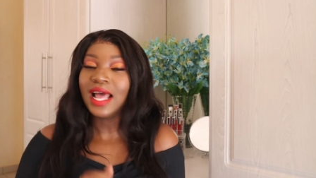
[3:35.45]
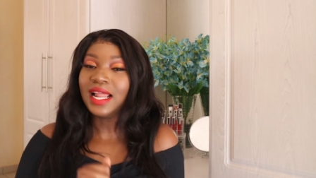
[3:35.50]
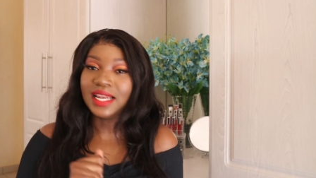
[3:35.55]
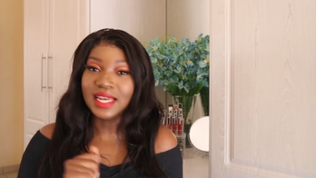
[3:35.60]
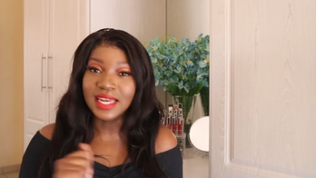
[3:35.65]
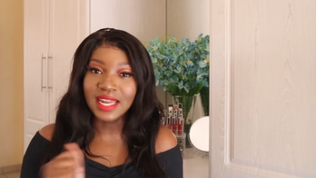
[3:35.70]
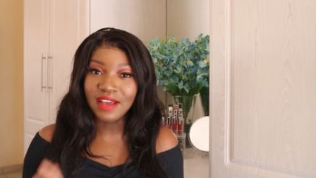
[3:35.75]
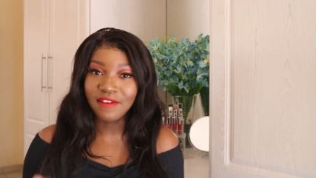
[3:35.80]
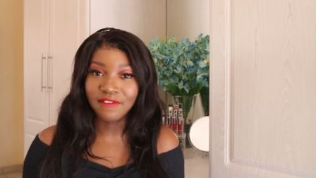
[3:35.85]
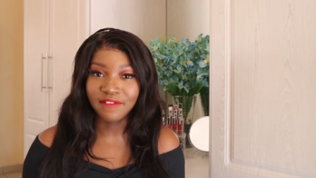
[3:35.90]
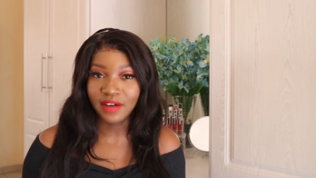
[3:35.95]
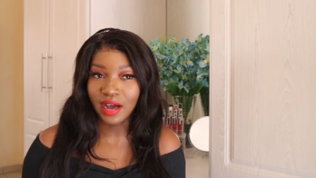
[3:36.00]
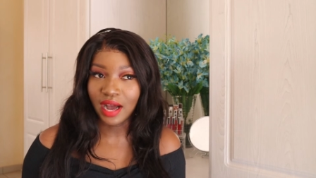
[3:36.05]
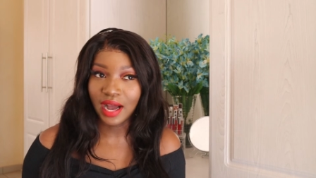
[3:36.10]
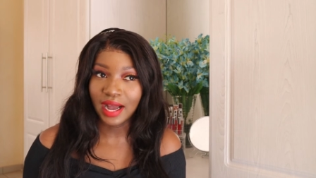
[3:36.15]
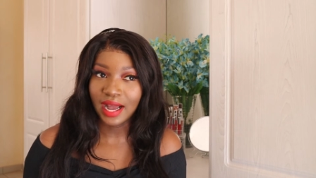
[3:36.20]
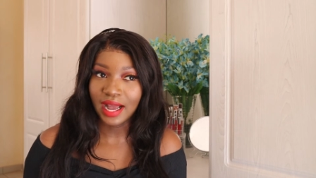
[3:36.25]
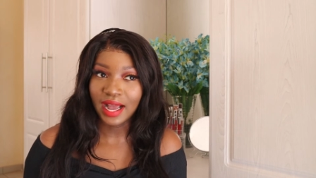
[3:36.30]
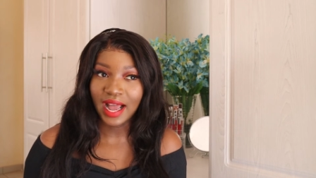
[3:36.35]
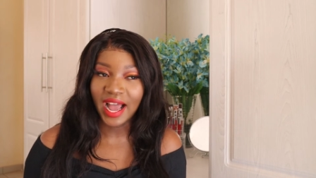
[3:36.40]

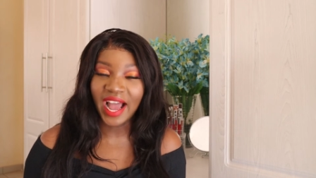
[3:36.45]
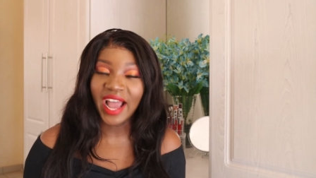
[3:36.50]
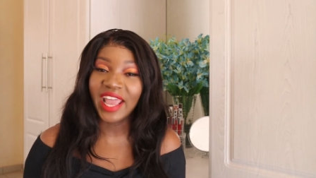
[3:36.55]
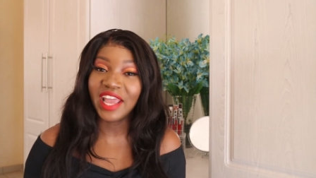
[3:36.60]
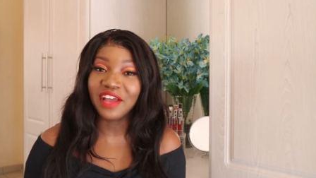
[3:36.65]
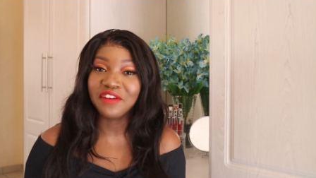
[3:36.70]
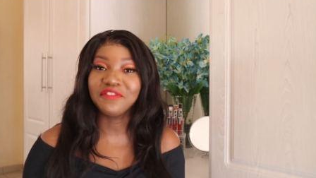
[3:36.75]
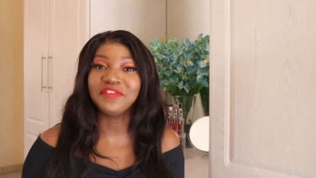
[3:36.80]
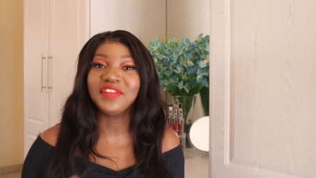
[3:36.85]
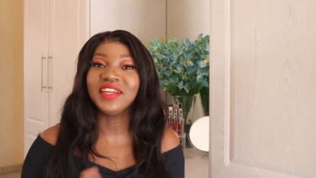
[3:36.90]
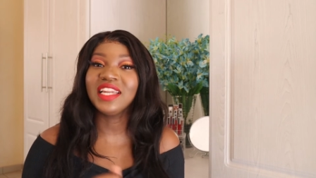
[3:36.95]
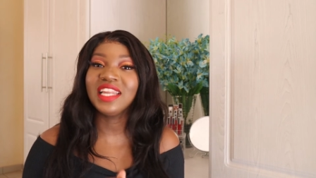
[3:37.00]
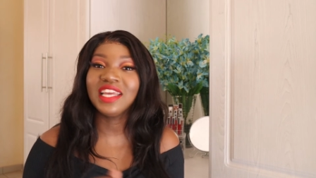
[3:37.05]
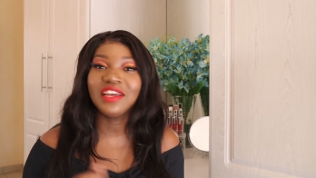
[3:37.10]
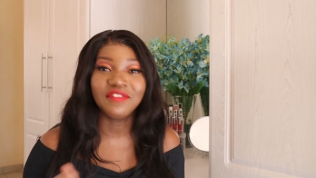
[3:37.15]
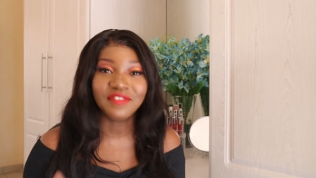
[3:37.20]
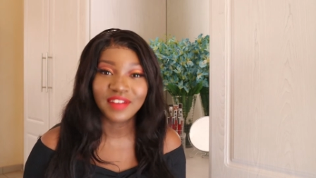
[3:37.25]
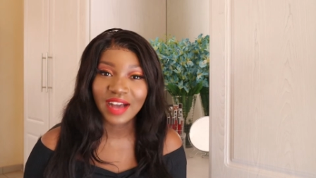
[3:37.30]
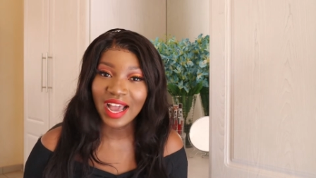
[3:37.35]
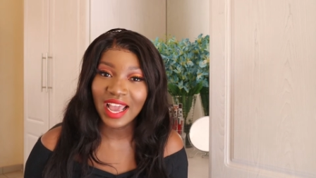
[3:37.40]
Never. I have
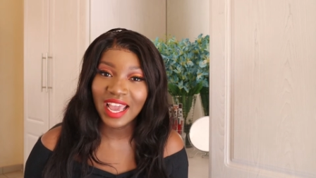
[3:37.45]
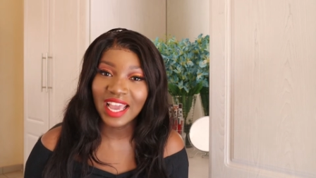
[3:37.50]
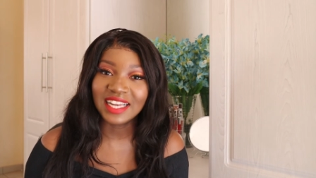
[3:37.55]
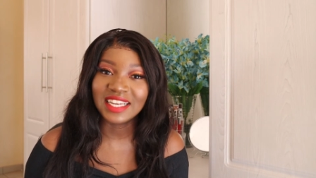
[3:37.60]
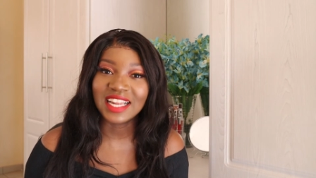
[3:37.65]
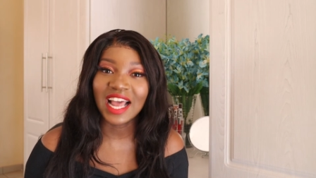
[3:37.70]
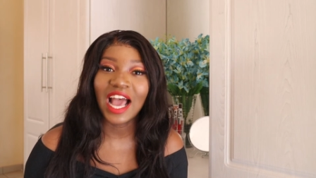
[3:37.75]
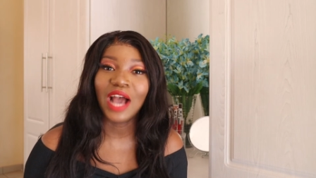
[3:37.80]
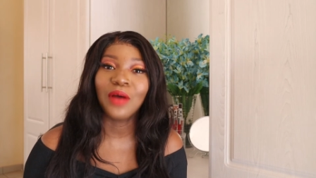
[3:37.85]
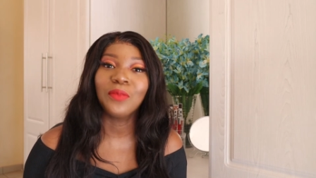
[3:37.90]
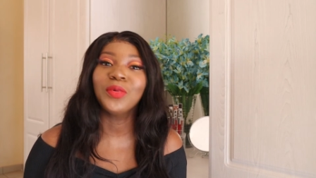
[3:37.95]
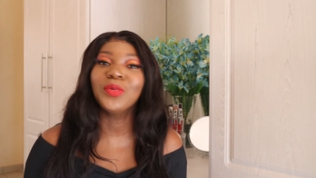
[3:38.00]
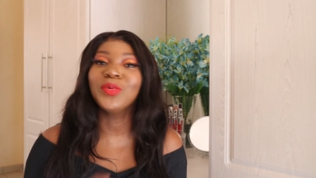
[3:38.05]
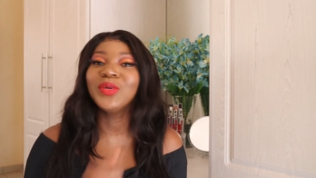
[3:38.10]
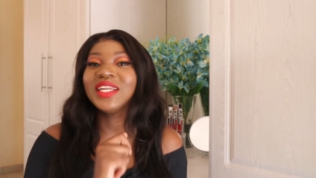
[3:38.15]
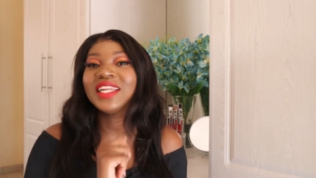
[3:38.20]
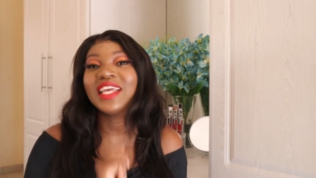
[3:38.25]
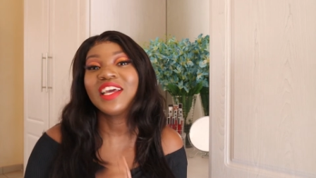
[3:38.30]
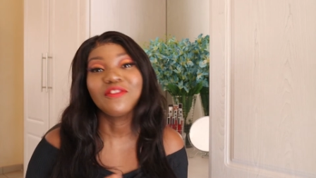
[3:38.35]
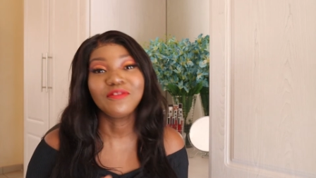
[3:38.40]
never, and I
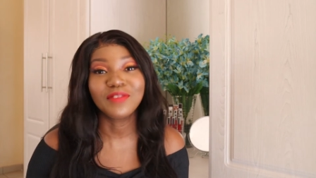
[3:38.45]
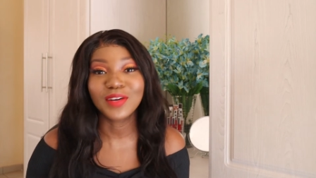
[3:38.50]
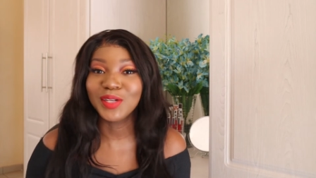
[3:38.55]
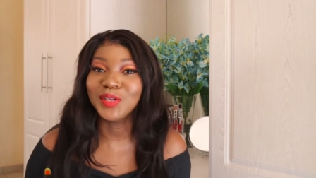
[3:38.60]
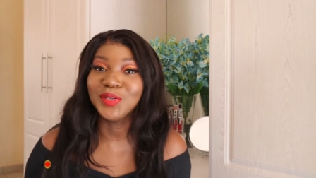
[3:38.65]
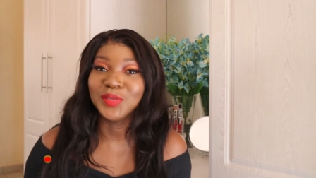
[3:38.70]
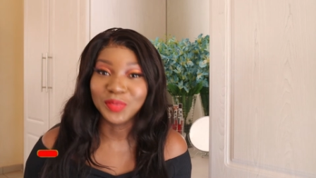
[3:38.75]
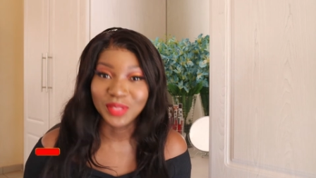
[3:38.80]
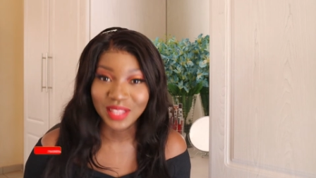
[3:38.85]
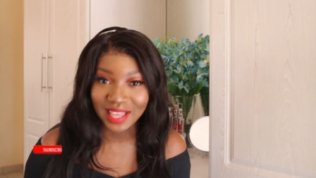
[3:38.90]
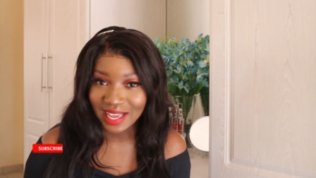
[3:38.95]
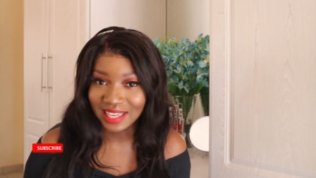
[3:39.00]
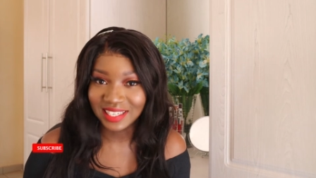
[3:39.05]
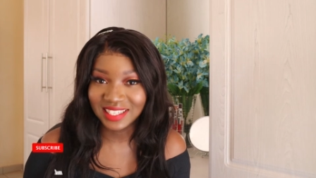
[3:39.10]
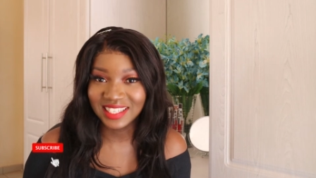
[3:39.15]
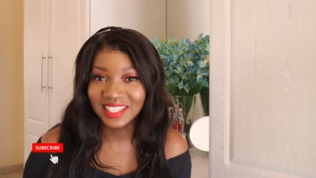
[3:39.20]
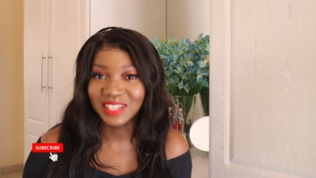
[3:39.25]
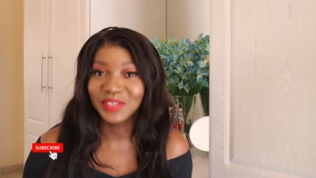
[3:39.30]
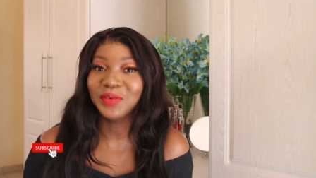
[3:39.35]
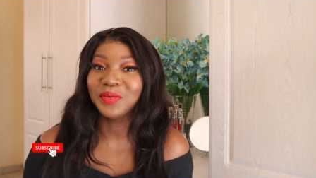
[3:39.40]
will never do
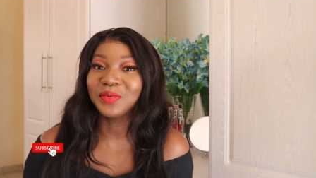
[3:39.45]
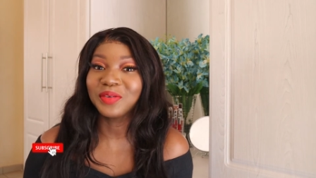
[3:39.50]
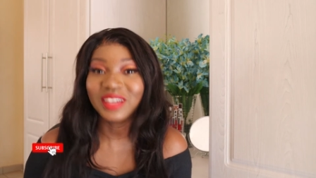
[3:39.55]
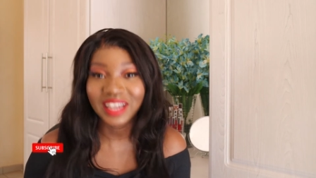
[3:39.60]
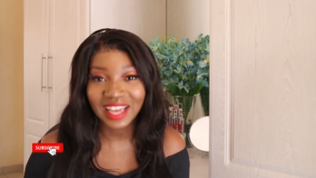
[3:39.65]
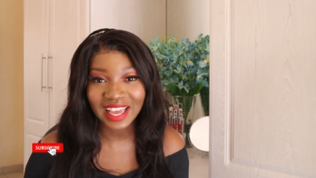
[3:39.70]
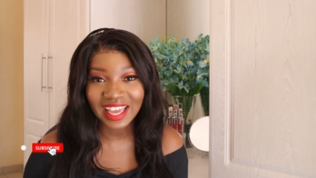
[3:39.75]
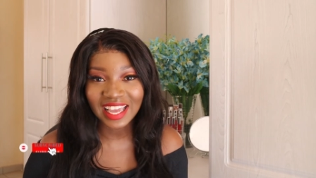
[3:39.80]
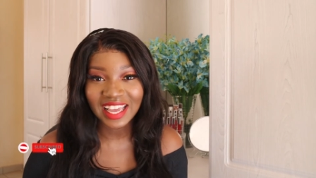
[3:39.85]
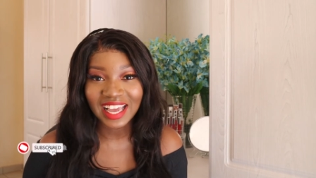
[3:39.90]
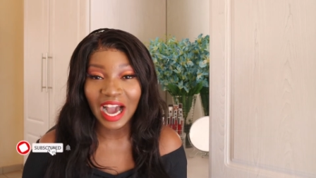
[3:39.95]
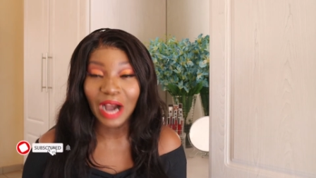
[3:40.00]
that. Okay?